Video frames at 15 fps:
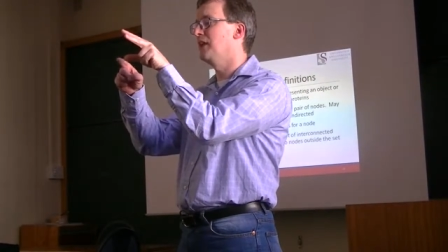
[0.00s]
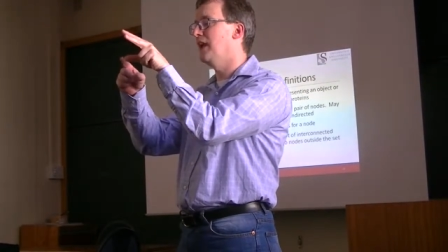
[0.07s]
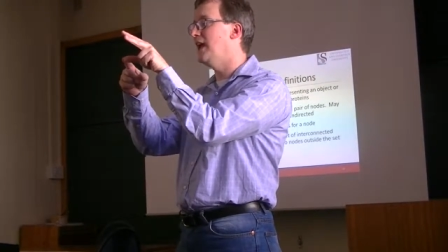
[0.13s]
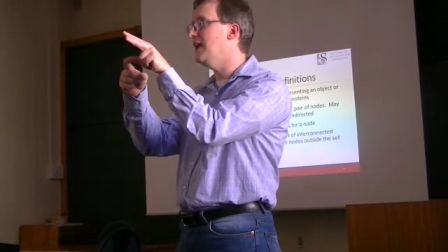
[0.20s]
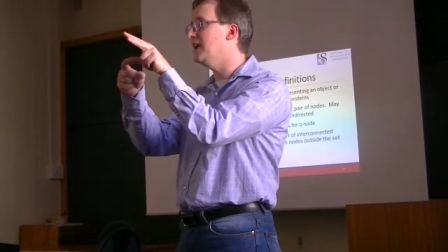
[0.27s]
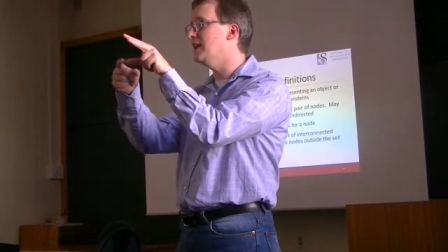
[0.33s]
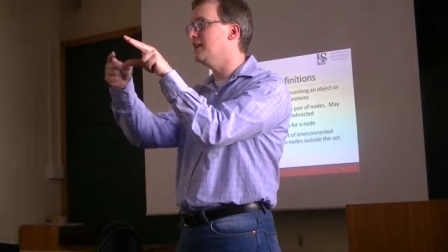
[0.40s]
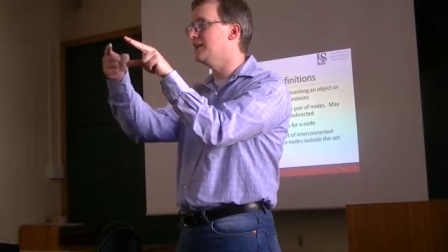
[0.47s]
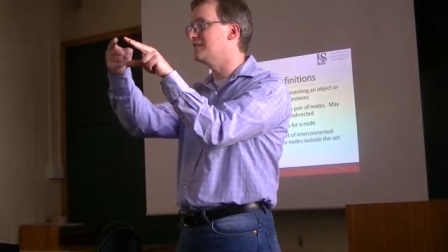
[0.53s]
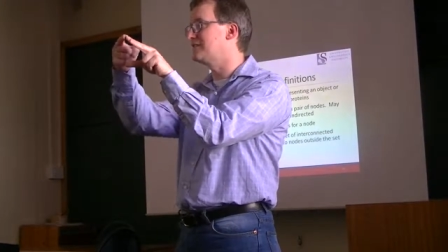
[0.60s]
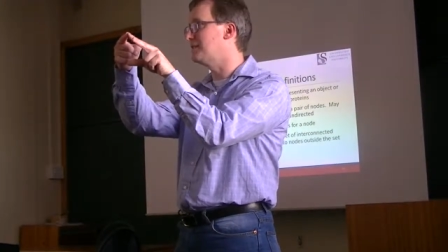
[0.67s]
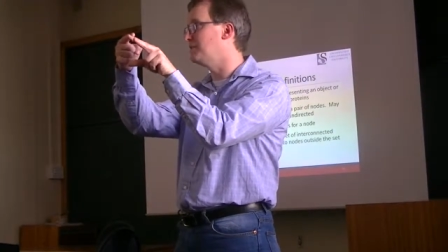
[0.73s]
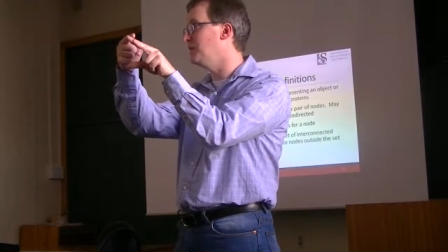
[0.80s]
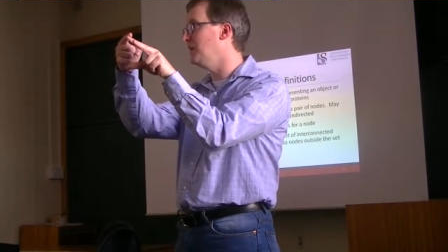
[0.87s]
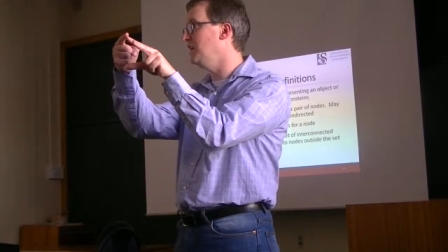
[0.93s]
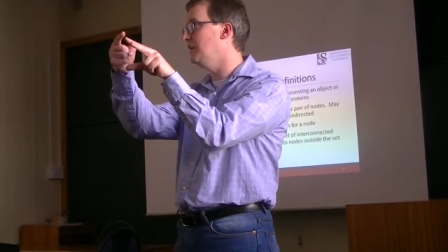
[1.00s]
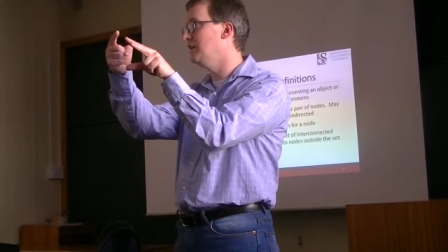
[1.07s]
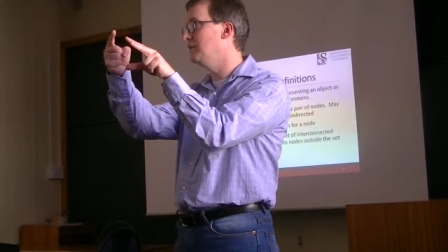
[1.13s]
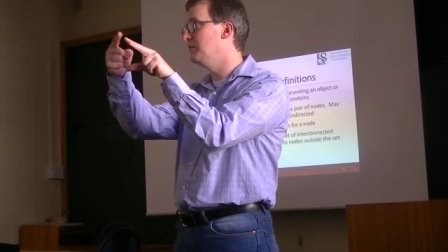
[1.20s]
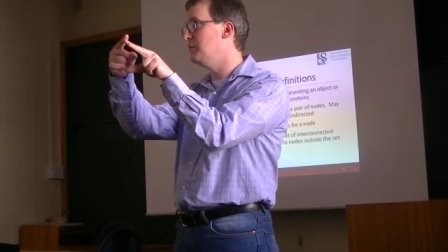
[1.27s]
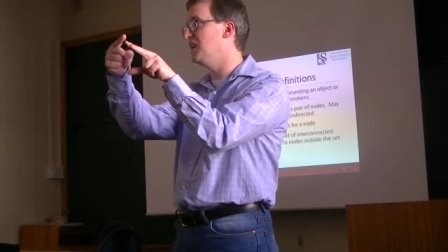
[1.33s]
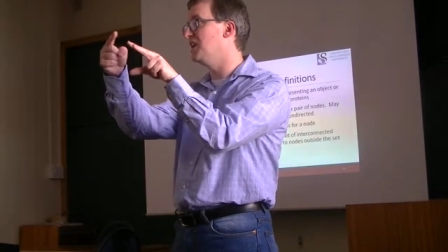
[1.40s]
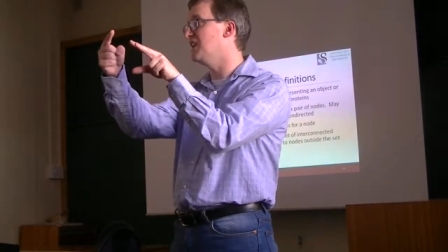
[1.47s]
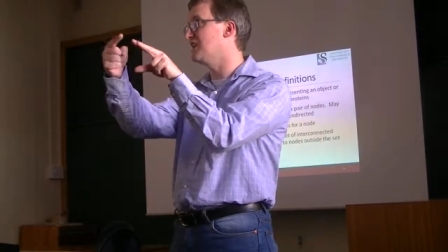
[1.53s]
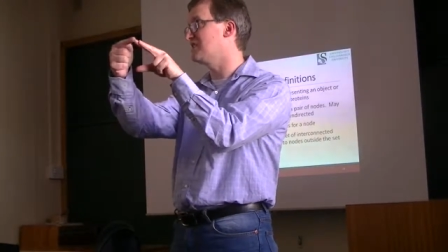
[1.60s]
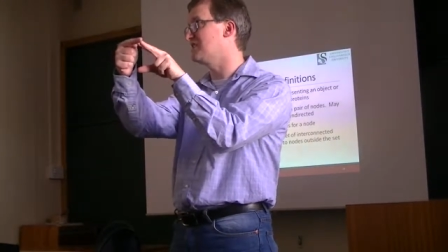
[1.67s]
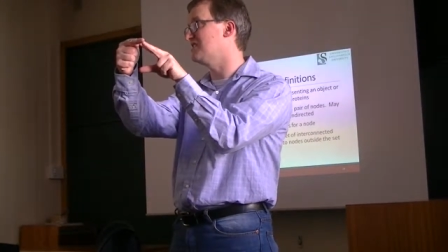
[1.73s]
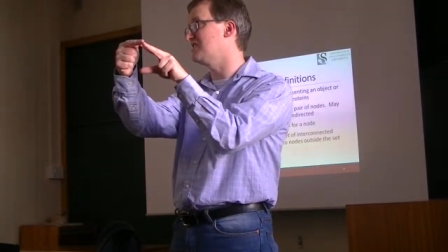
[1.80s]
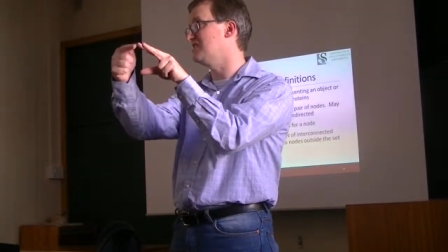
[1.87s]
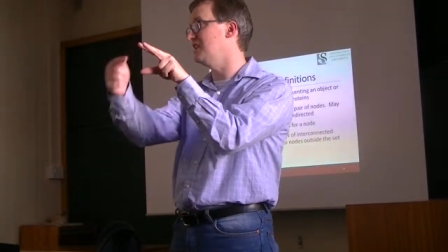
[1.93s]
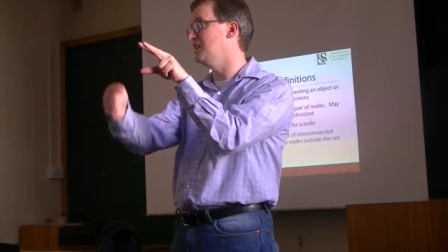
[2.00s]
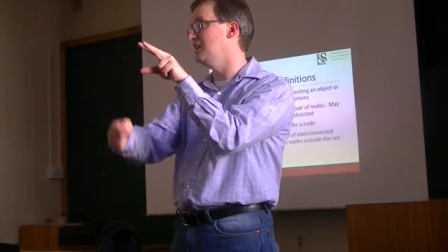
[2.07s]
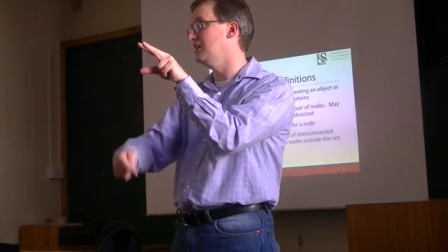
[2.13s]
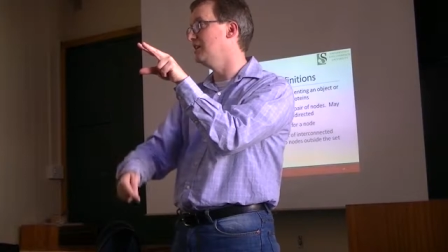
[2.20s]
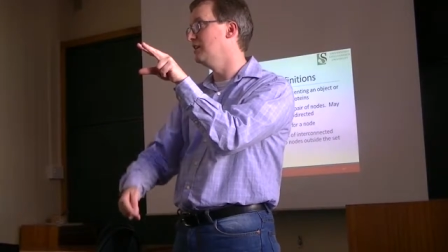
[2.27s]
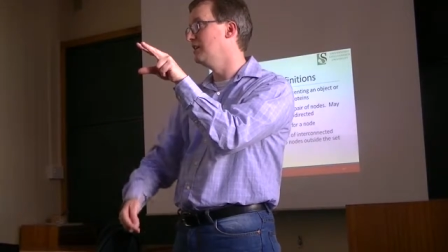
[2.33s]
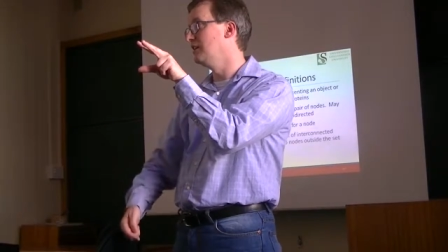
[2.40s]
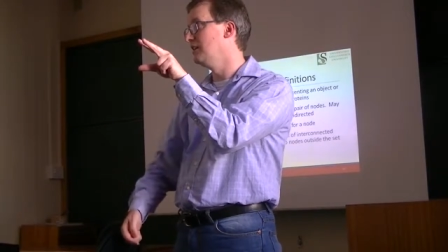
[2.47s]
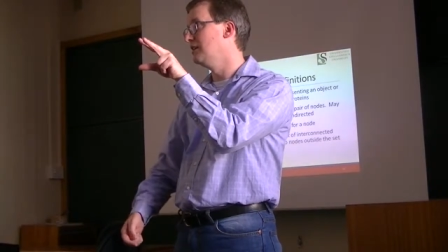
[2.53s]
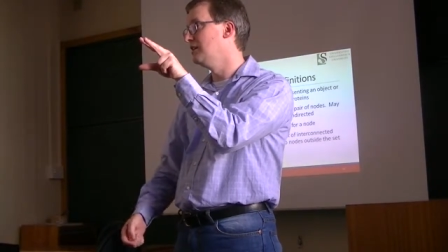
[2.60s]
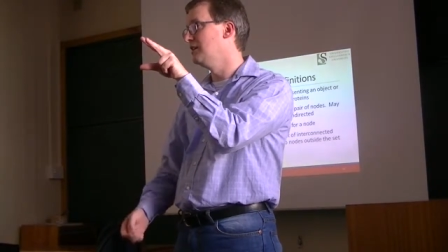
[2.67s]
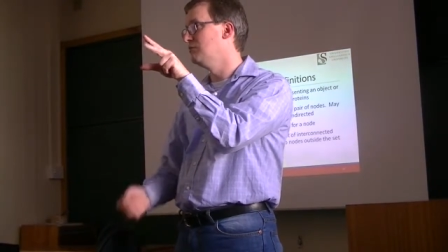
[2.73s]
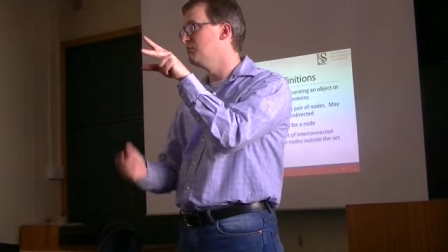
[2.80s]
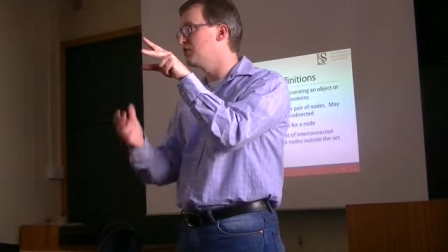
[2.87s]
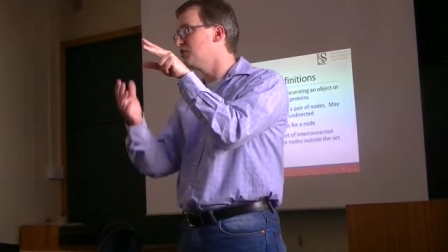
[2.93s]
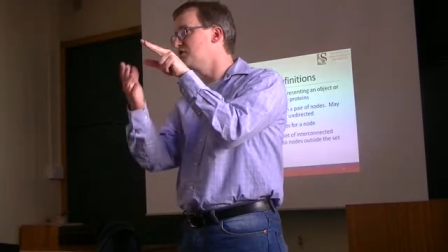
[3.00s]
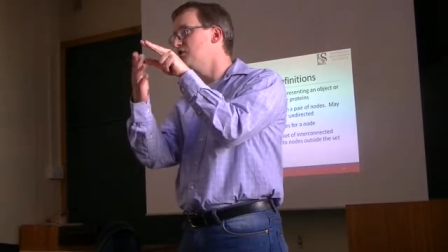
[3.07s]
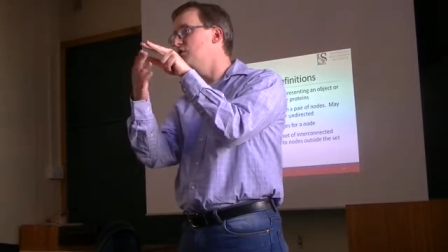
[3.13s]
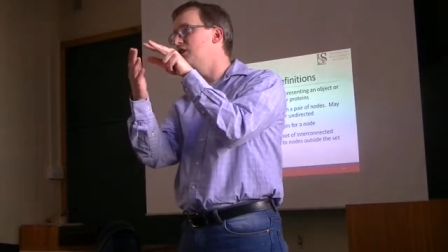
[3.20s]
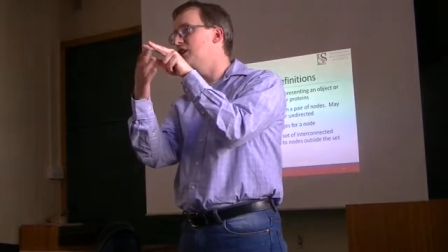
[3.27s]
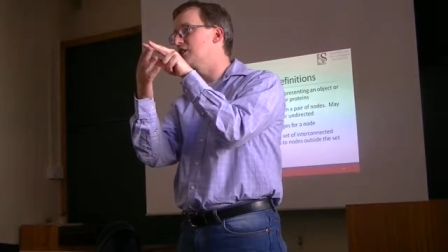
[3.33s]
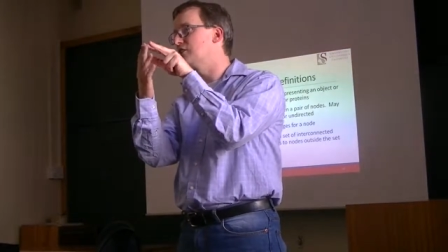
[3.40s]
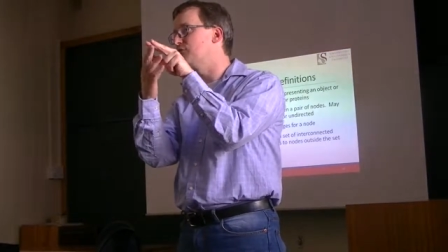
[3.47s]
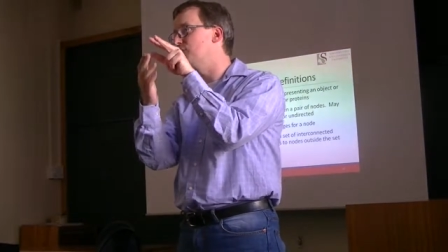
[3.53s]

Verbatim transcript: A connects to B, B connects to C, but there's no connection